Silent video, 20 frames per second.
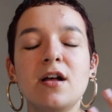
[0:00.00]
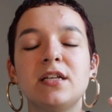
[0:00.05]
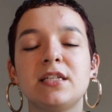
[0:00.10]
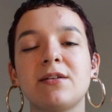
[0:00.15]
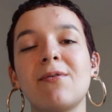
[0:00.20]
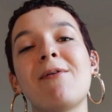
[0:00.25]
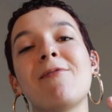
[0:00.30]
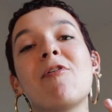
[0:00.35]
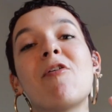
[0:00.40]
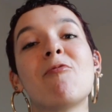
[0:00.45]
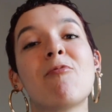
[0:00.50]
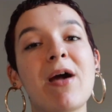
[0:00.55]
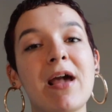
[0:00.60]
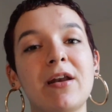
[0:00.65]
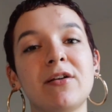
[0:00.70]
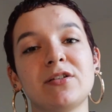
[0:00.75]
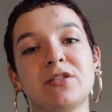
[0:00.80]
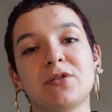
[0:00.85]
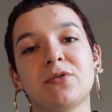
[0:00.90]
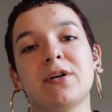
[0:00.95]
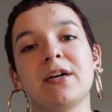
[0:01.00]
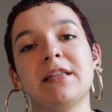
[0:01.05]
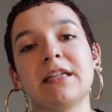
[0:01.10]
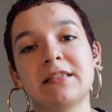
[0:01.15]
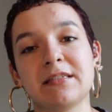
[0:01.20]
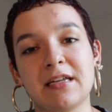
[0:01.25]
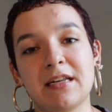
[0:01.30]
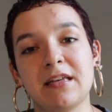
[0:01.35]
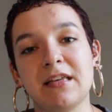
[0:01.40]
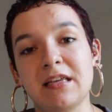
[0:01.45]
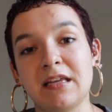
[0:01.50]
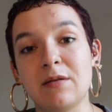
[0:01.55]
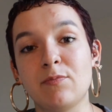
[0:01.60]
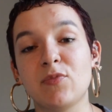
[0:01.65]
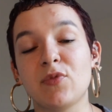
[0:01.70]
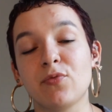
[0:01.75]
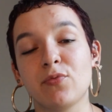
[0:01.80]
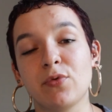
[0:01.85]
So I want to write a story that's going to keep the